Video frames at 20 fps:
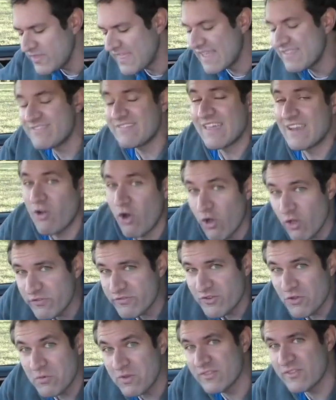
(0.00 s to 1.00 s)
With that said,
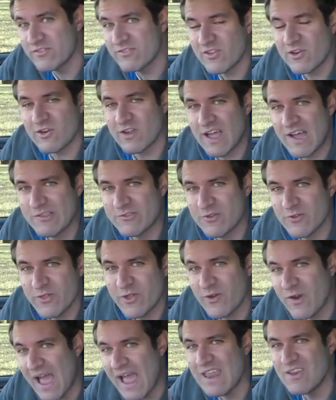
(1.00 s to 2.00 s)
also in the center
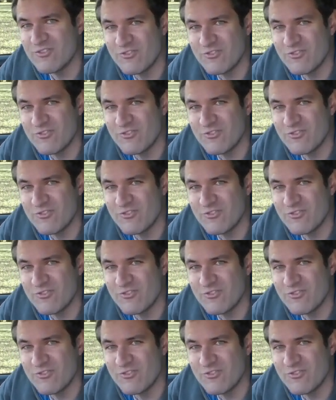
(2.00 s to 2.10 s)
console there,